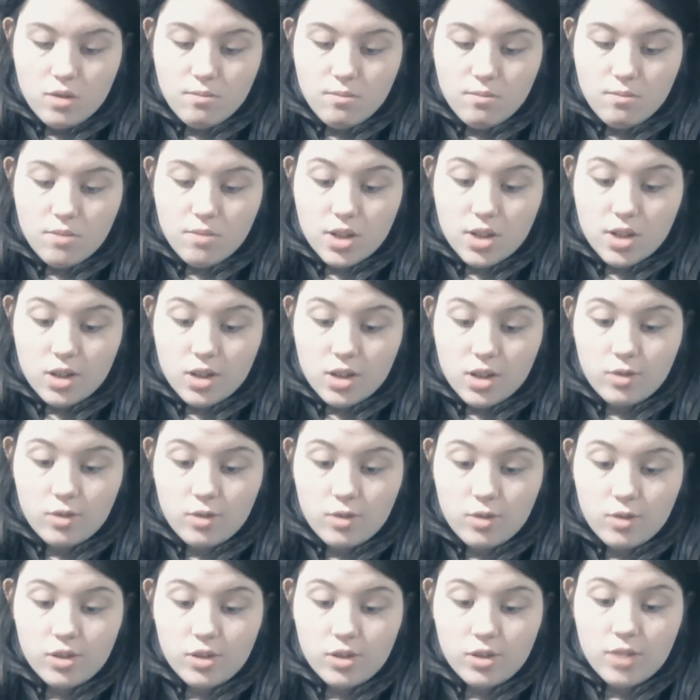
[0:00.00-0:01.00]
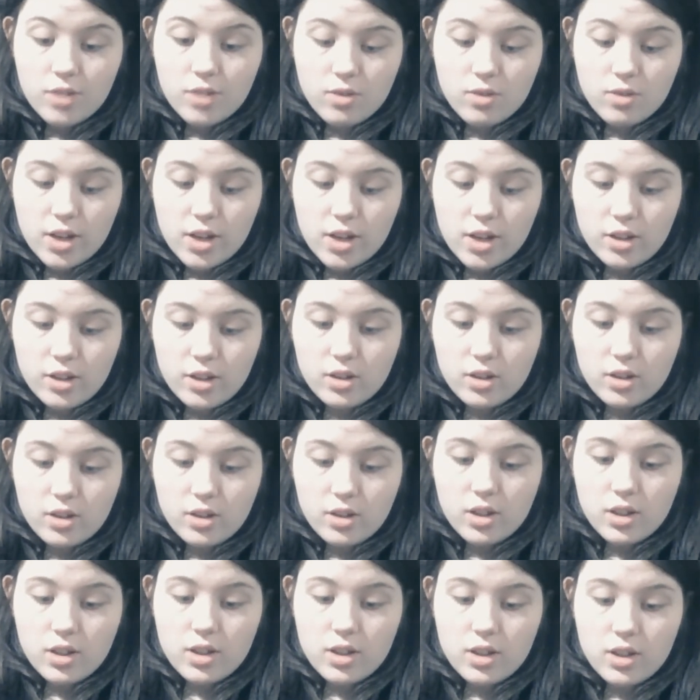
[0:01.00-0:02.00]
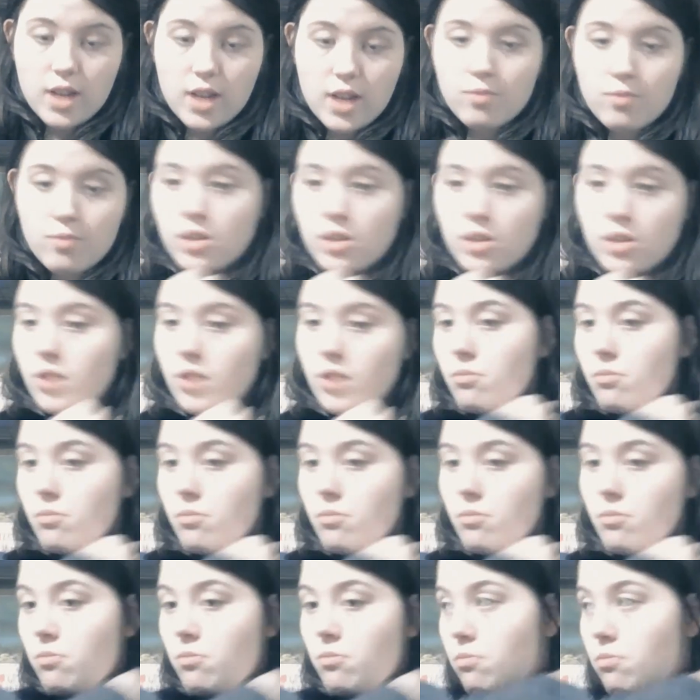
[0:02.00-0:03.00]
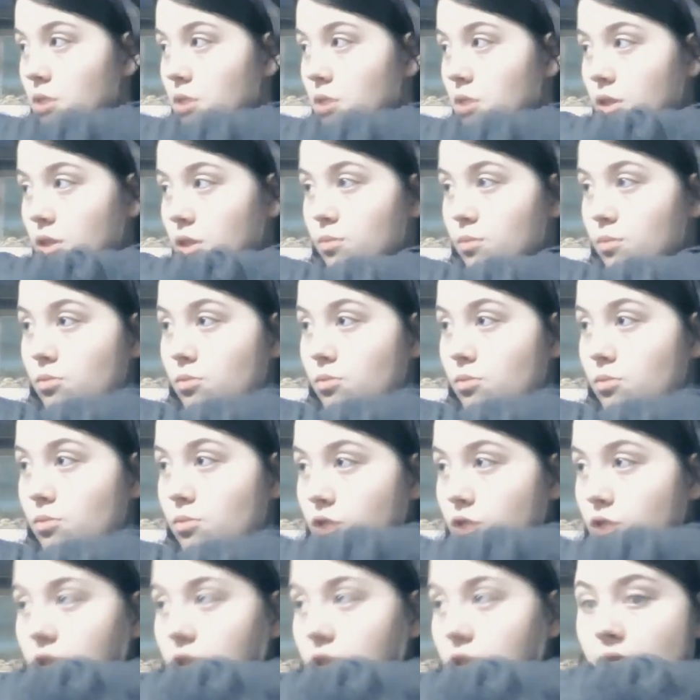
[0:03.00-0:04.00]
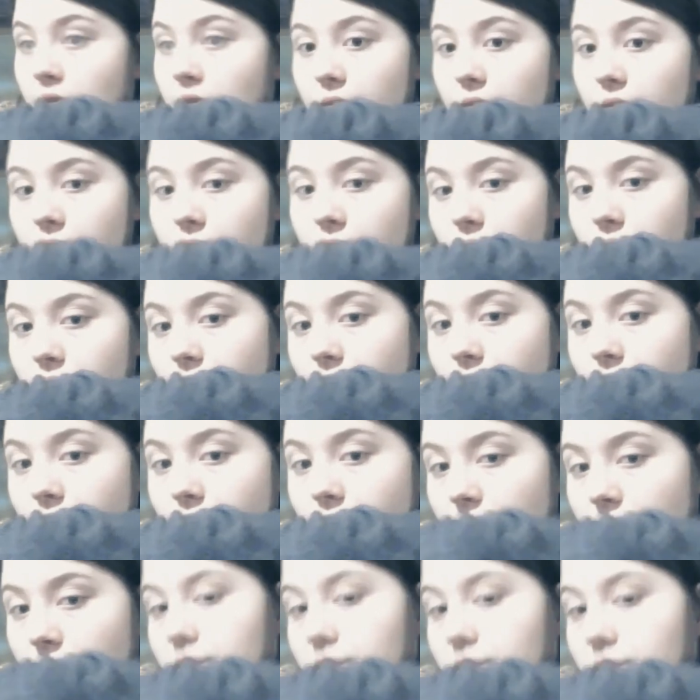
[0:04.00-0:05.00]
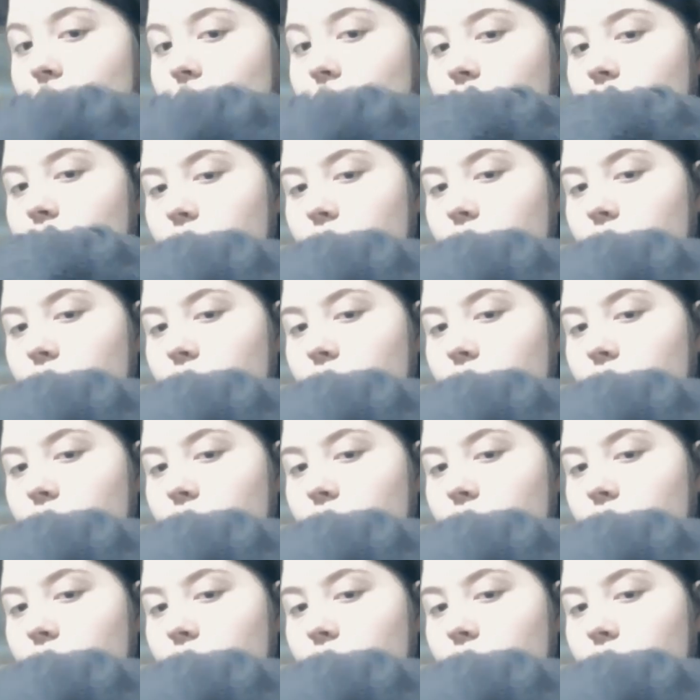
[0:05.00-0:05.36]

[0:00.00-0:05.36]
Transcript: So she was quite a good dance captain, but she didn't have it for very long.